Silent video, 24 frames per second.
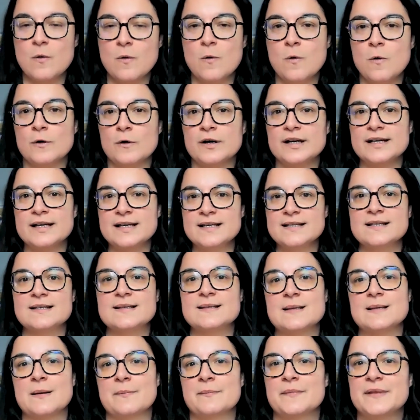or is
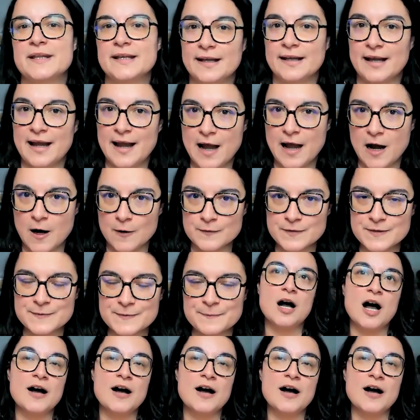it something else?